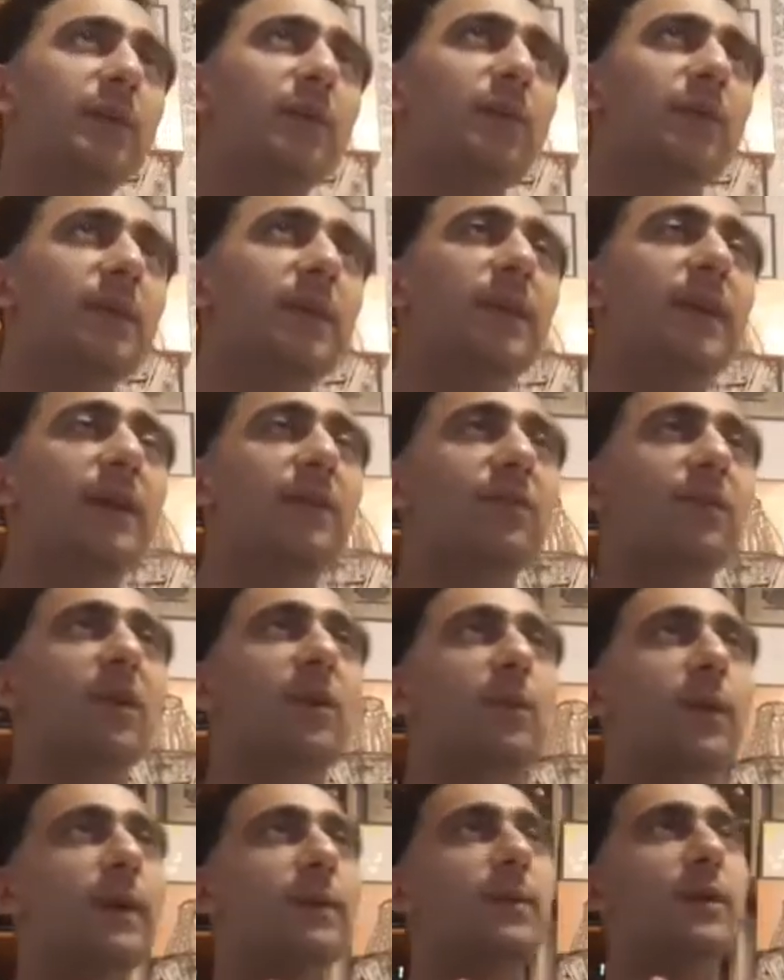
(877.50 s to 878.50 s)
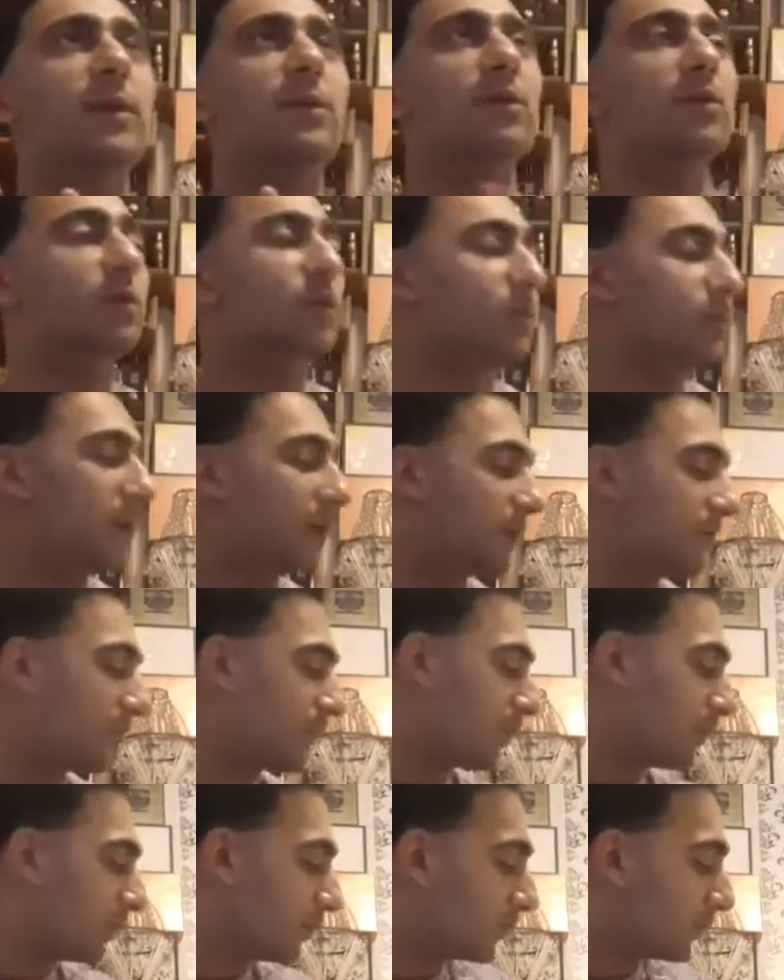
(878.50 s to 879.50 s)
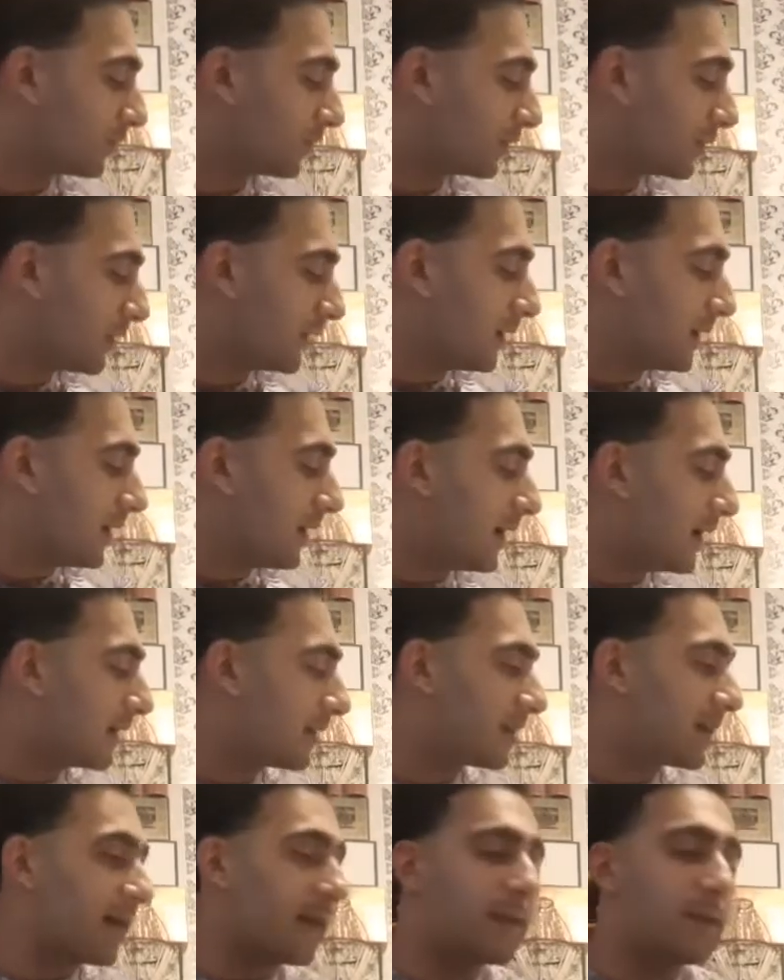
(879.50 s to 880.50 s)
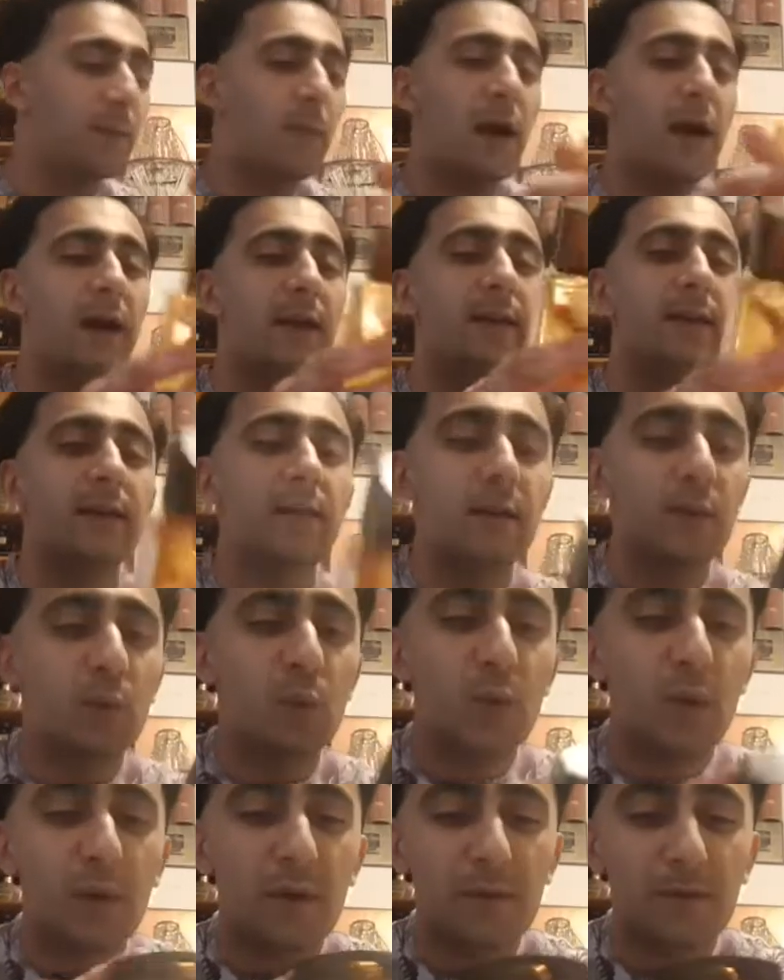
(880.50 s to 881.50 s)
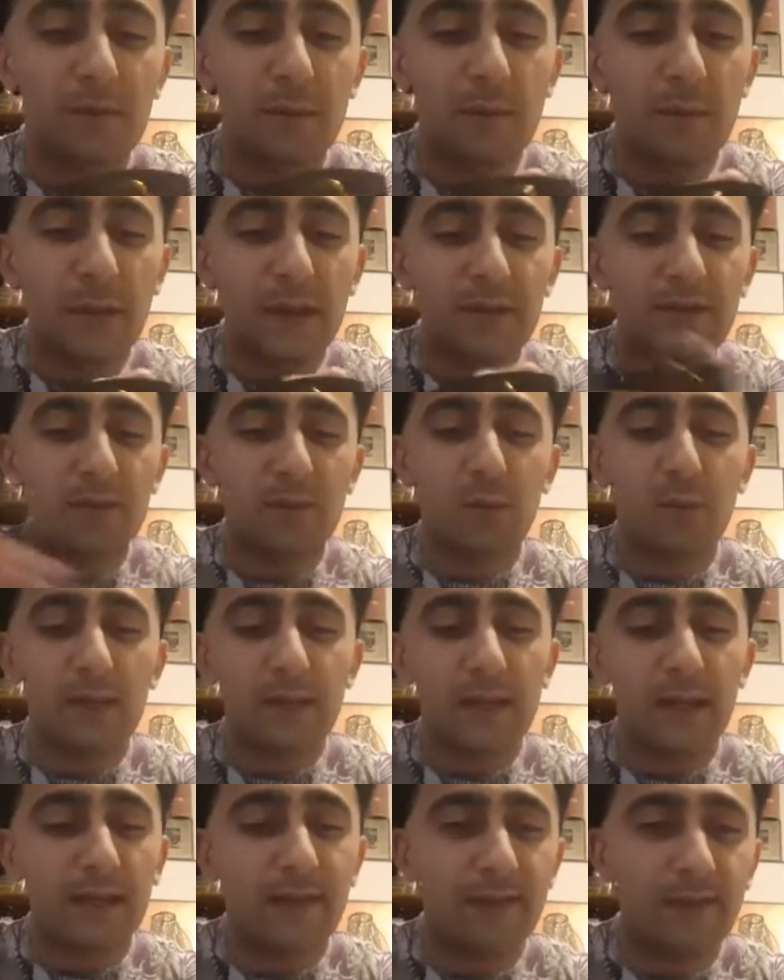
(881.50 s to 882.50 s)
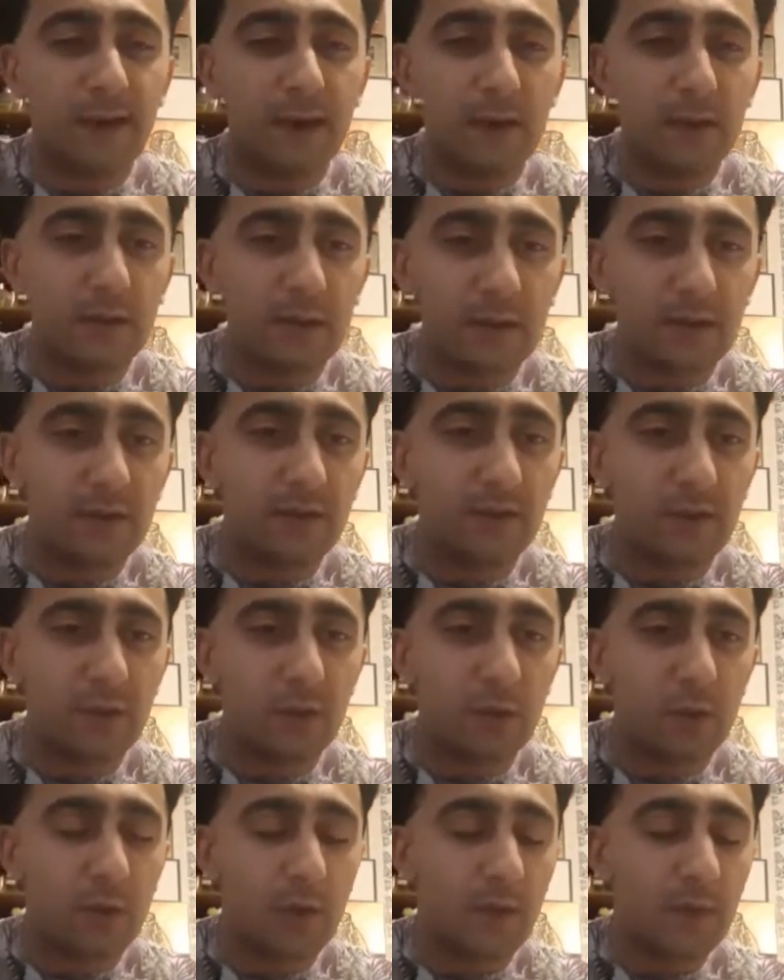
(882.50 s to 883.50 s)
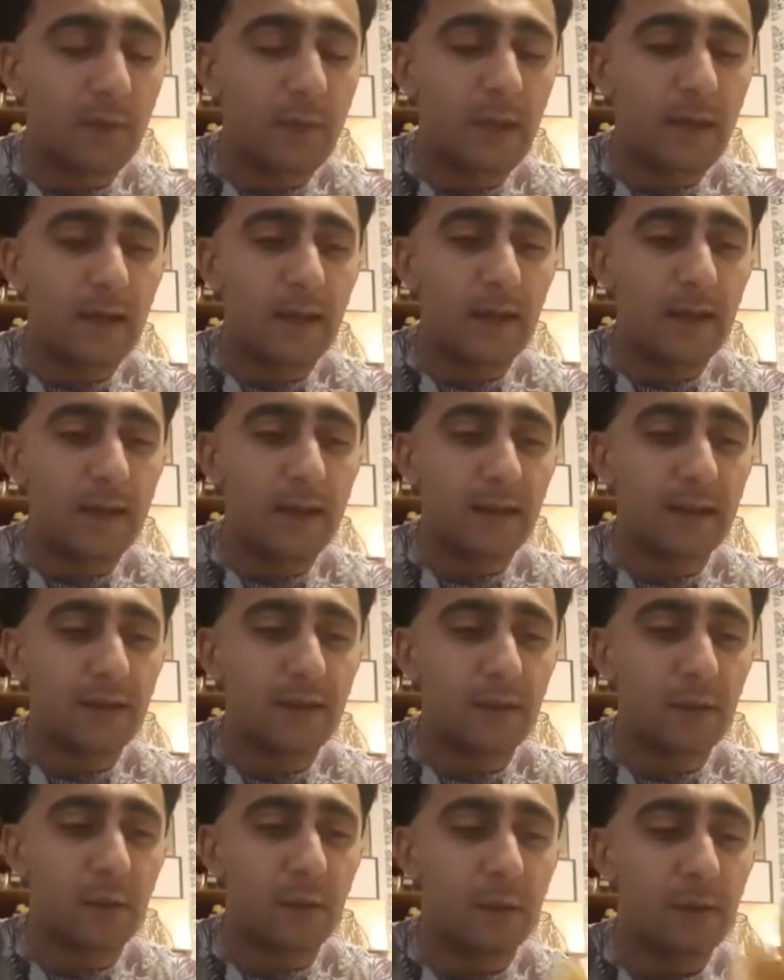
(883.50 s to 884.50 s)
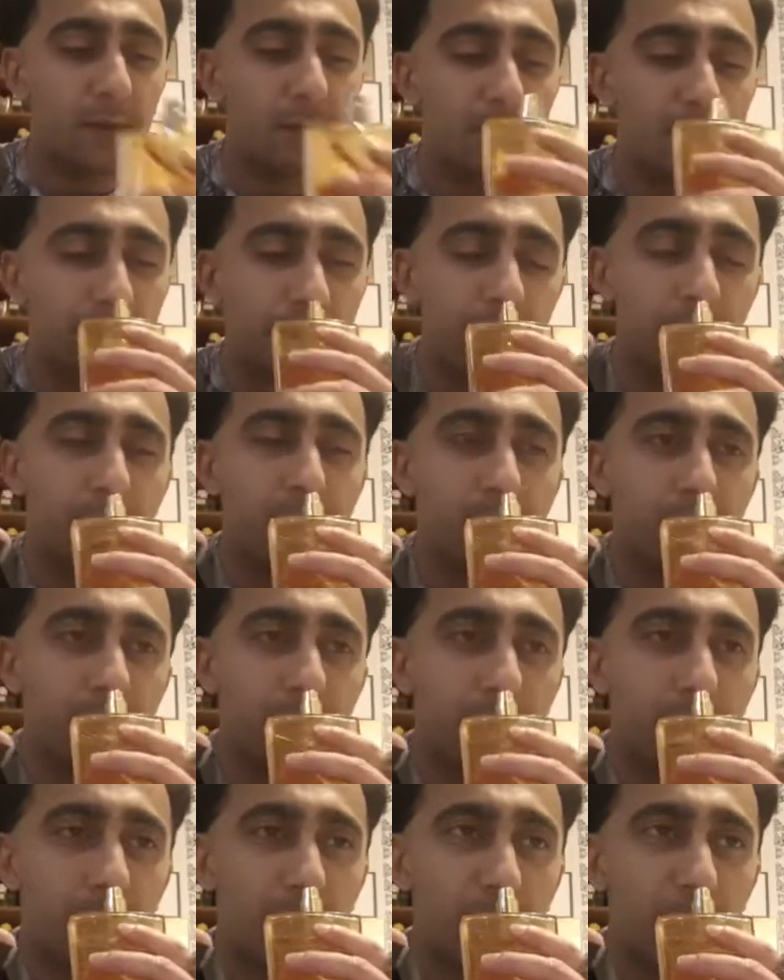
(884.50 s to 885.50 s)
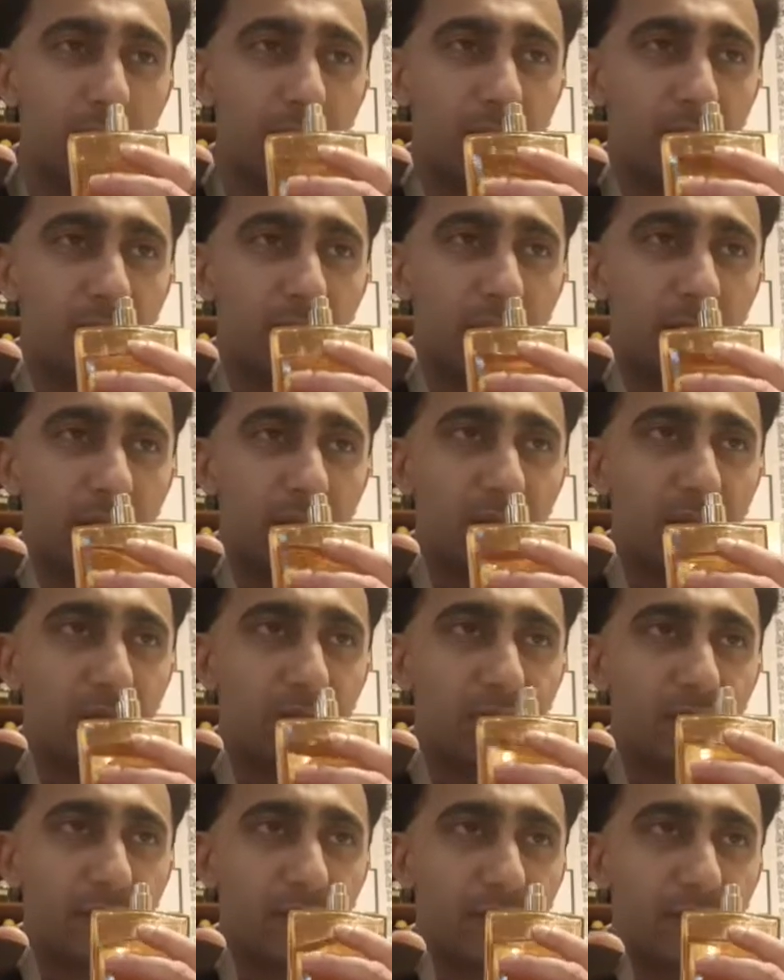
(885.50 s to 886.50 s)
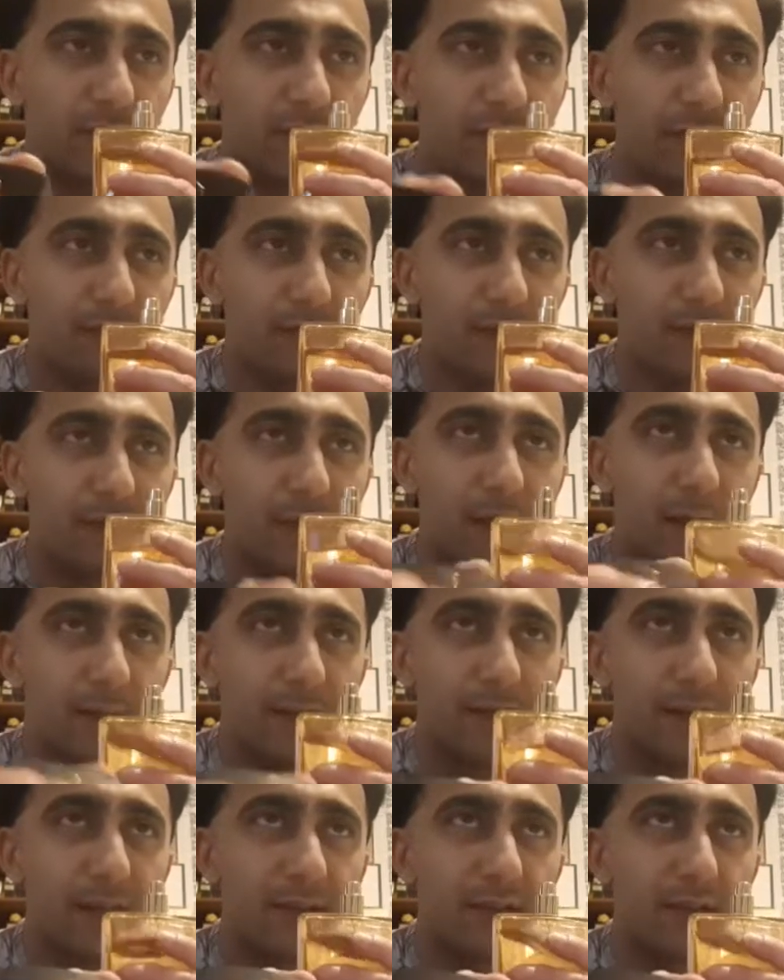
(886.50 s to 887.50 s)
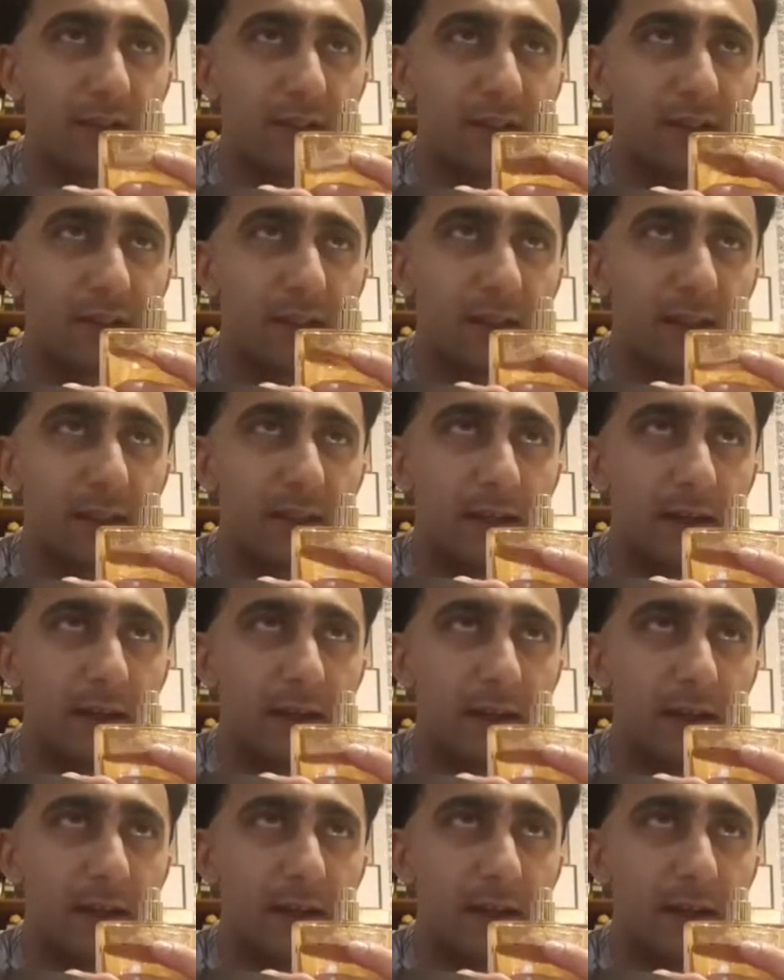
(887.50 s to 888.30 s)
Yes, Arabian Oud Perfumes, and Calamat was the best one that I found in store, and I thought this is fantastically